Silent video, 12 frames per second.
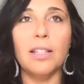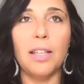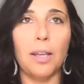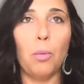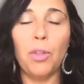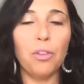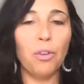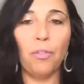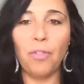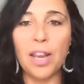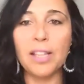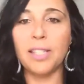with your
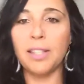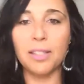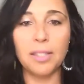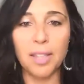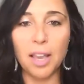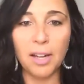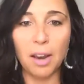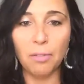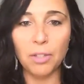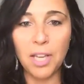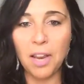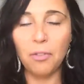face in the sun
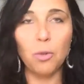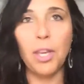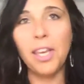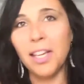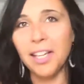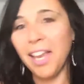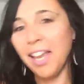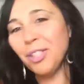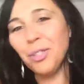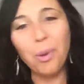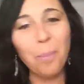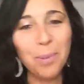every day if you can't get
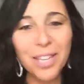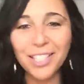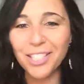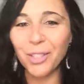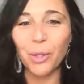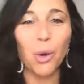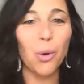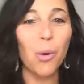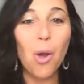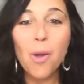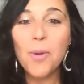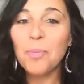to a beach,
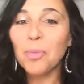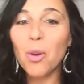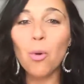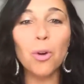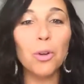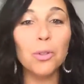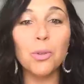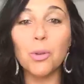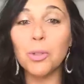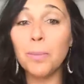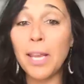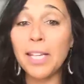
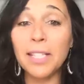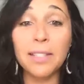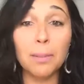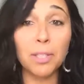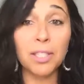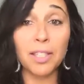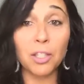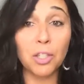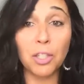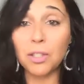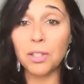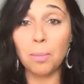or making some
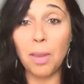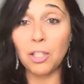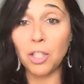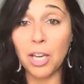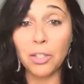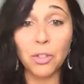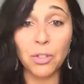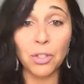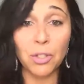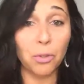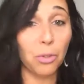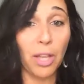decisions to make changes
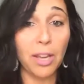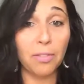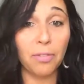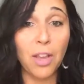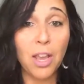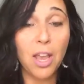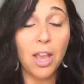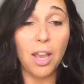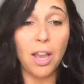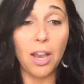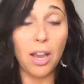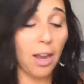in your life.
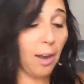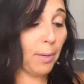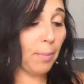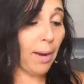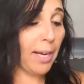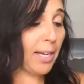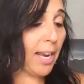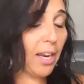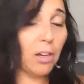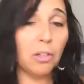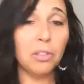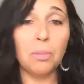I mean, my
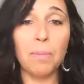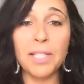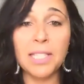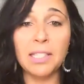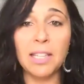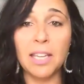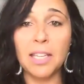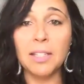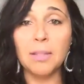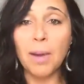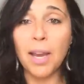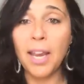nails, my
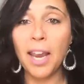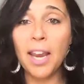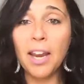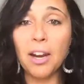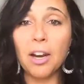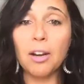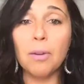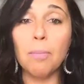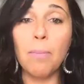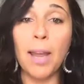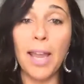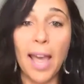skin, my hair,
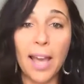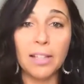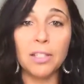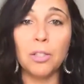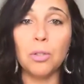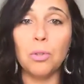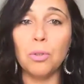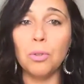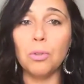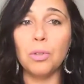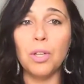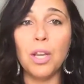my
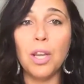attitude,